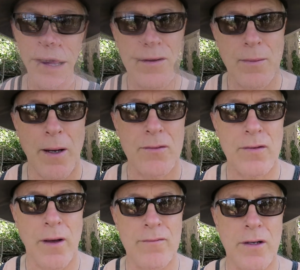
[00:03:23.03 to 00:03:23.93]
That's about
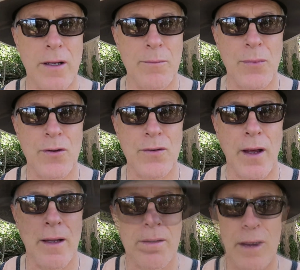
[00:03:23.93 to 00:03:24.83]

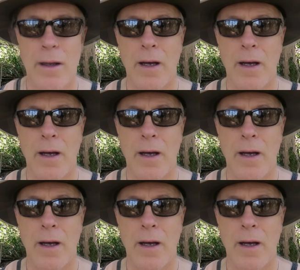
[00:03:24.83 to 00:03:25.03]
17%.